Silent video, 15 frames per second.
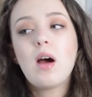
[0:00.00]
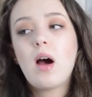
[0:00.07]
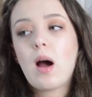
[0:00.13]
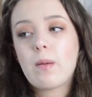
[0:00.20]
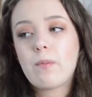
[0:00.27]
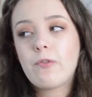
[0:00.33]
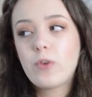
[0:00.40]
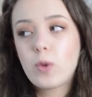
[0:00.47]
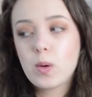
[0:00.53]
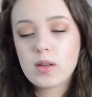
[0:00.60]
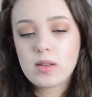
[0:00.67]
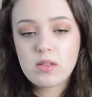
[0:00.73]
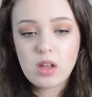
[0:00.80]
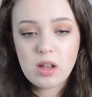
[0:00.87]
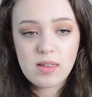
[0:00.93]
I'm
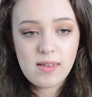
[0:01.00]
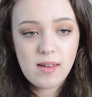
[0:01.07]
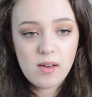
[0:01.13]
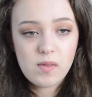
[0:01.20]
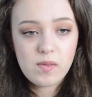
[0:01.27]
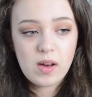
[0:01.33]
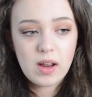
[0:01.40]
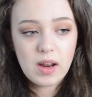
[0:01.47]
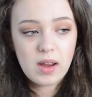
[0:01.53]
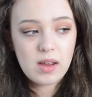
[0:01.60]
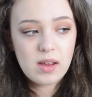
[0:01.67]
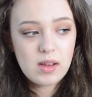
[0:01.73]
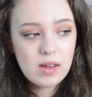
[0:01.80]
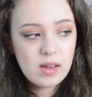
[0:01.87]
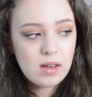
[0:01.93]
forced to sort of like,
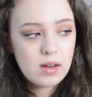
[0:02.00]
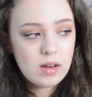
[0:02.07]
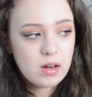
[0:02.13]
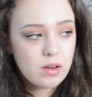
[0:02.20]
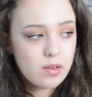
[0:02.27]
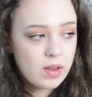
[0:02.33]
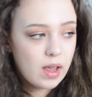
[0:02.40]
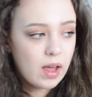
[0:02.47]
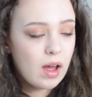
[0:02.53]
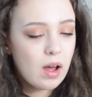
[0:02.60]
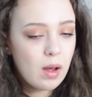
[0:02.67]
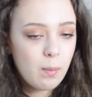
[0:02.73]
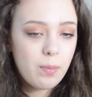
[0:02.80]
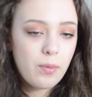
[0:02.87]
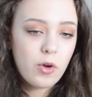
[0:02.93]
you know, get
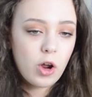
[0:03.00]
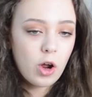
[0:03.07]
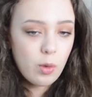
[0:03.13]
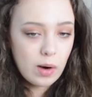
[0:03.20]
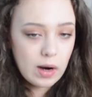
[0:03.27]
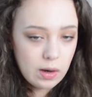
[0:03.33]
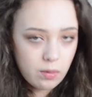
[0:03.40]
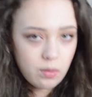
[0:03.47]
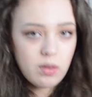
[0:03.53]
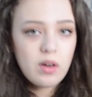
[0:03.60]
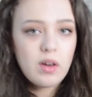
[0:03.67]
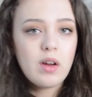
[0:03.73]
up, go out,